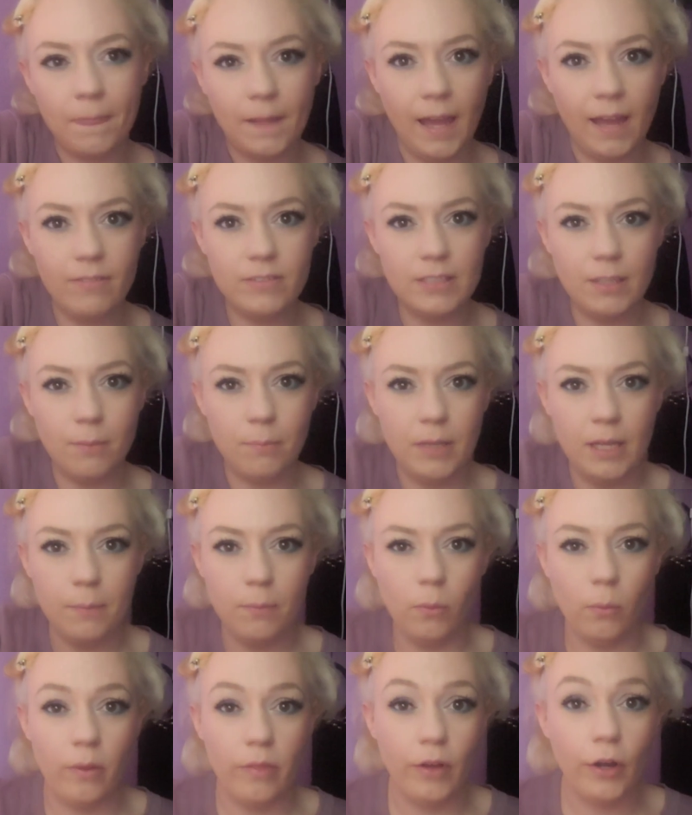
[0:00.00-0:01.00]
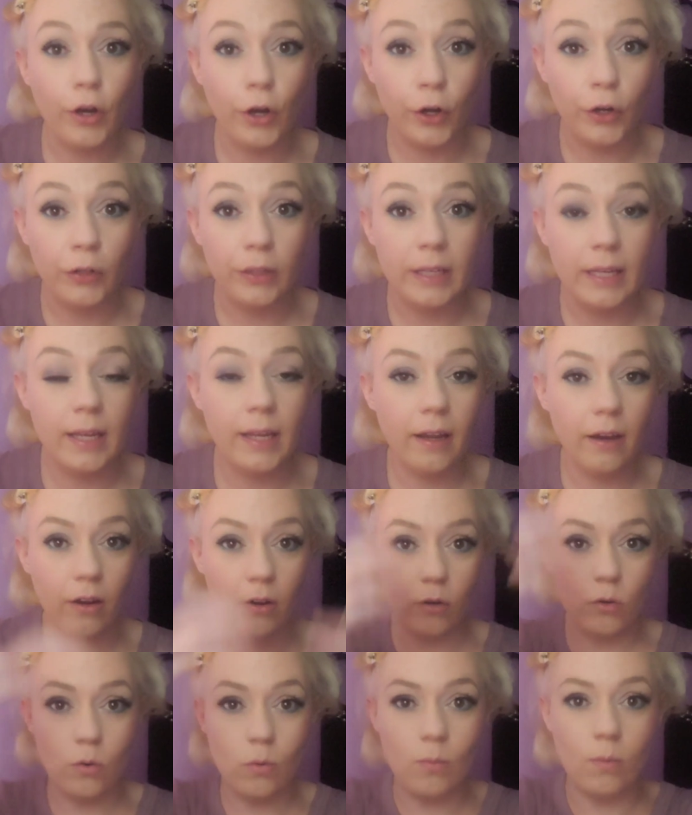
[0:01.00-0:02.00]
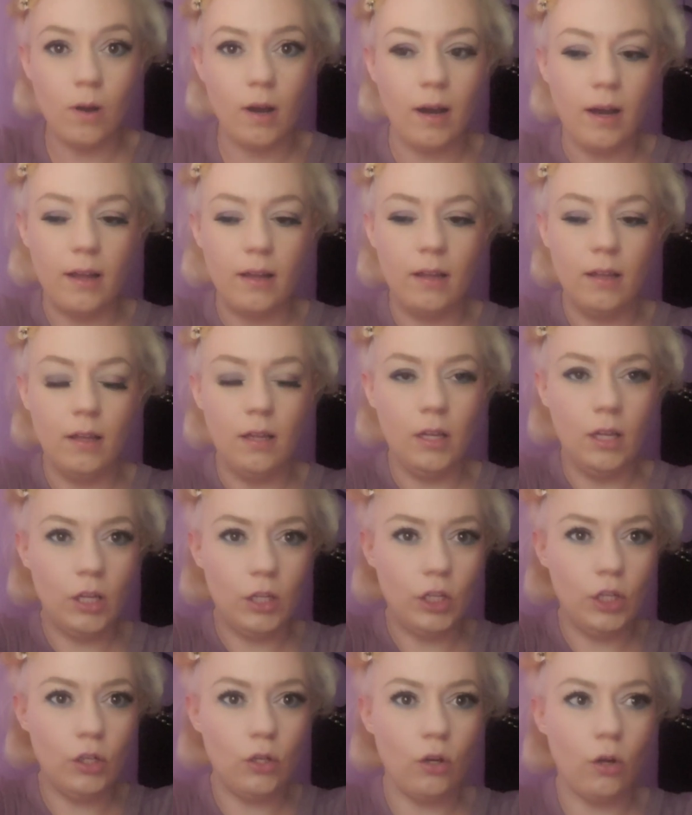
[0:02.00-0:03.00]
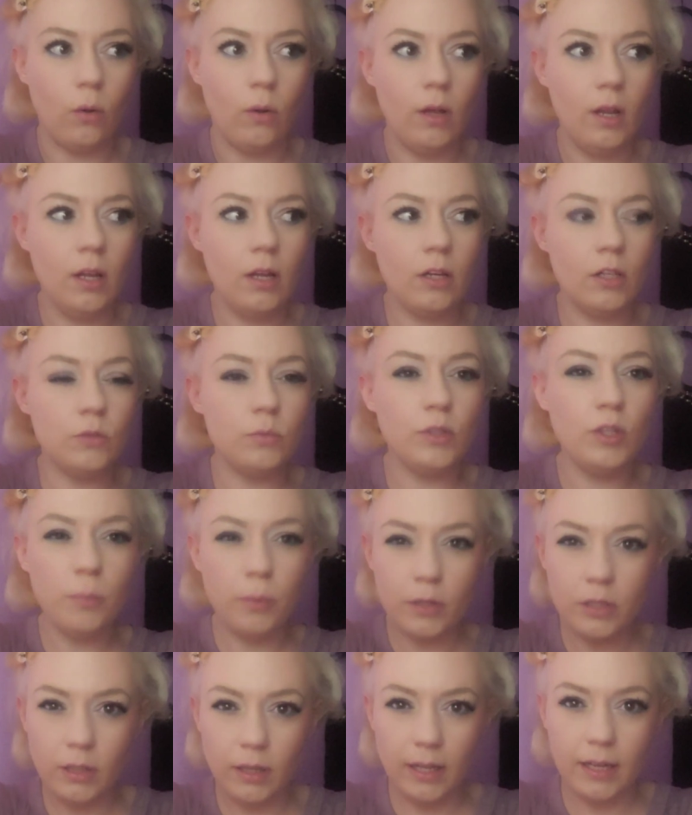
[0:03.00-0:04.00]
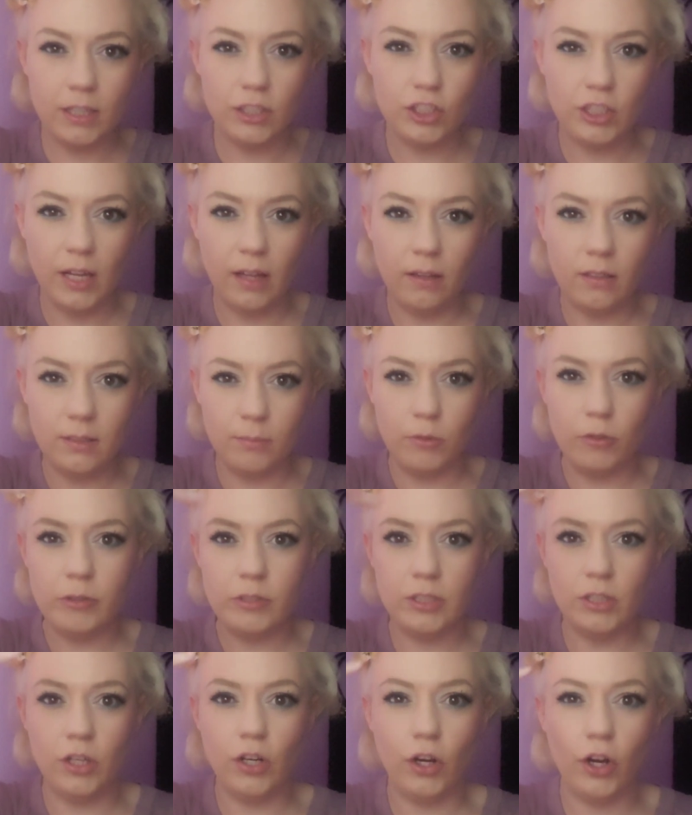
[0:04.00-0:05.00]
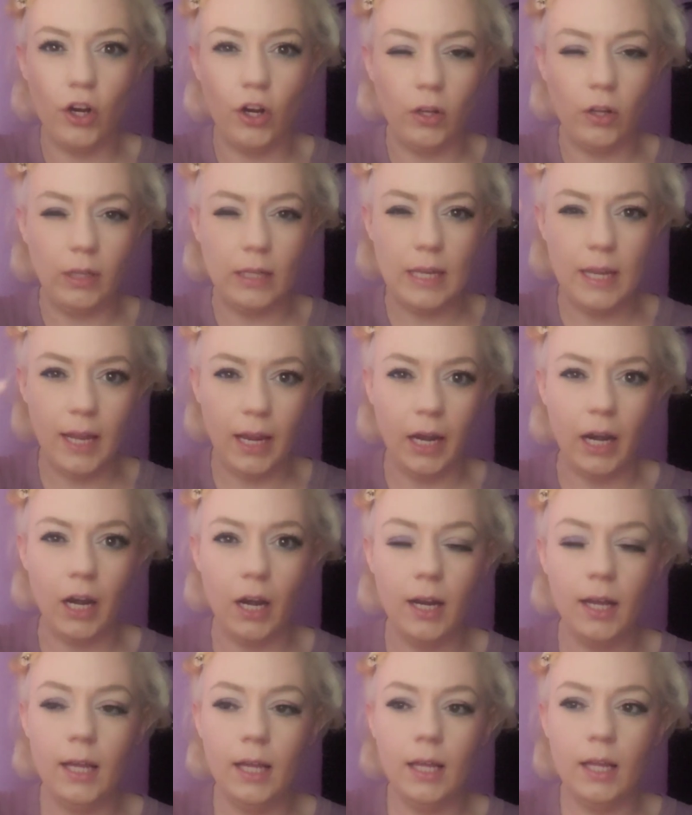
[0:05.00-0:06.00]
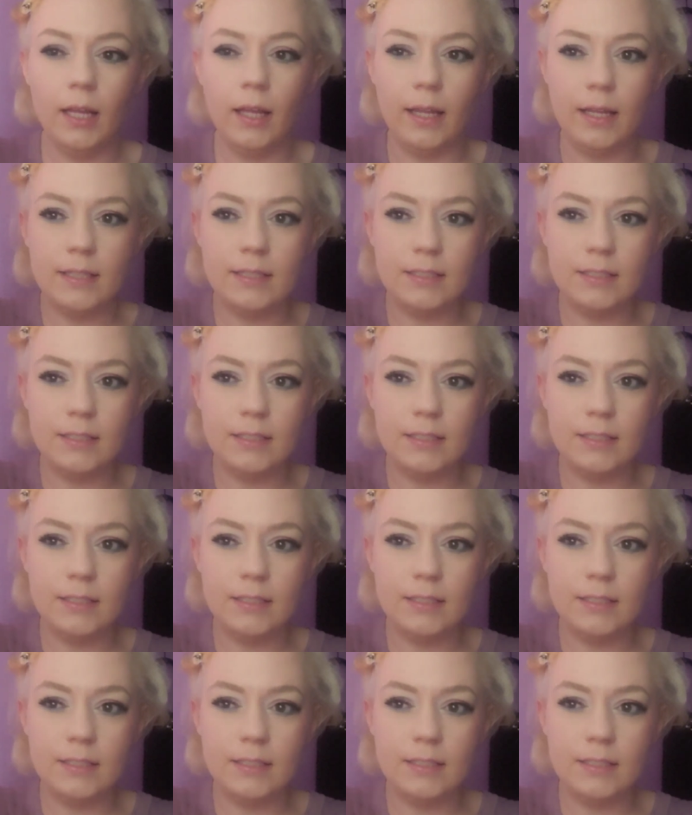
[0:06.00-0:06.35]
I've seen people with curly hair who want, you know, because when you put like gel and mousse in your curly hair, like